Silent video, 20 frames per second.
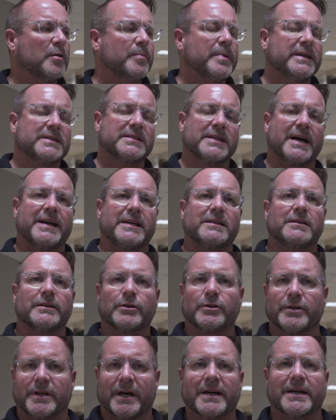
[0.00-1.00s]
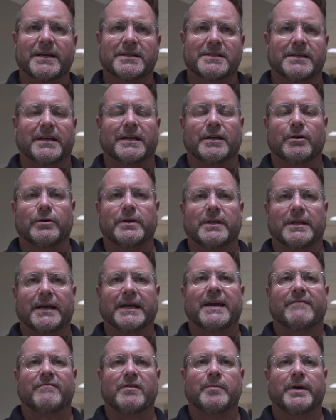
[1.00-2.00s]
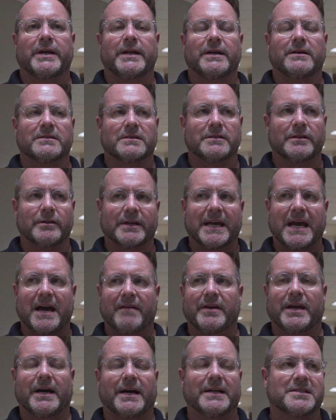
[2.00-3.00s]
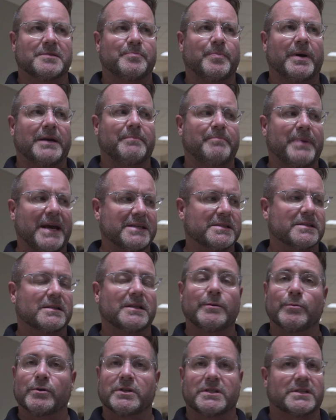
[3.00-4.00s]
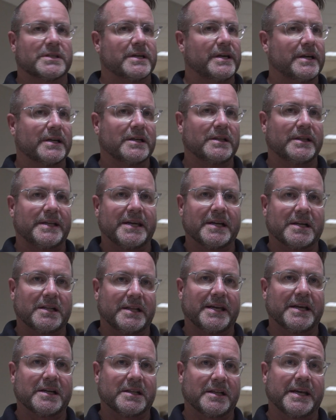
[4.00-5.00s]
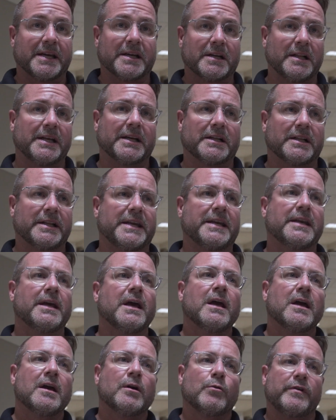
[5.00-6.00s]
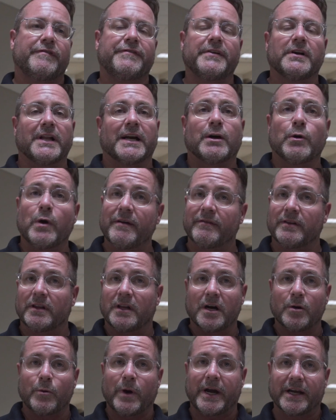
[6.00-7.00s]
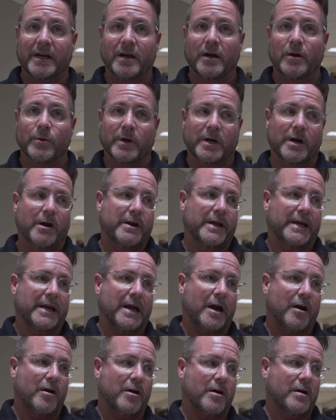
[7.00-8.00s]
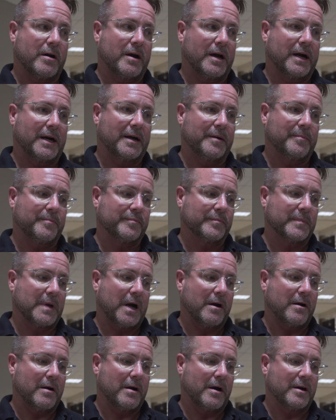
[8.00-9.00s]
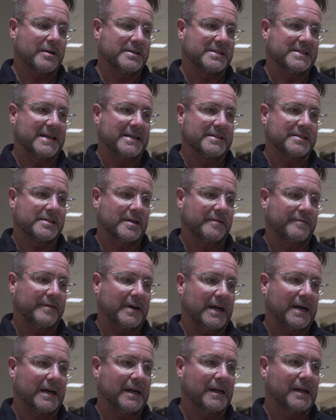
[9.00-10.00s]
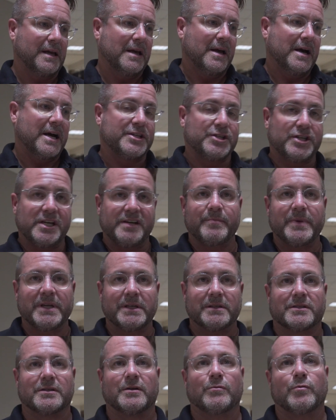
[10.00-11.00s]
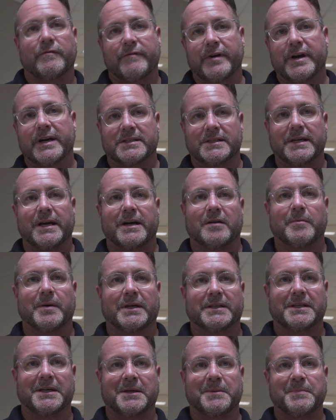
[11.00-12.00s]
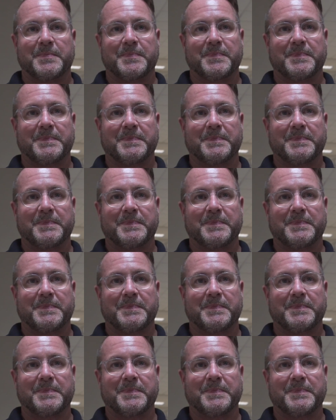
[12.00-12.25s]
There'll be tiny little nuggets that go in like everybody else, little caveats, but basically we're just going to clean. We feel like we have a long way to go regarding our sense of achievement, so we're very excited about that.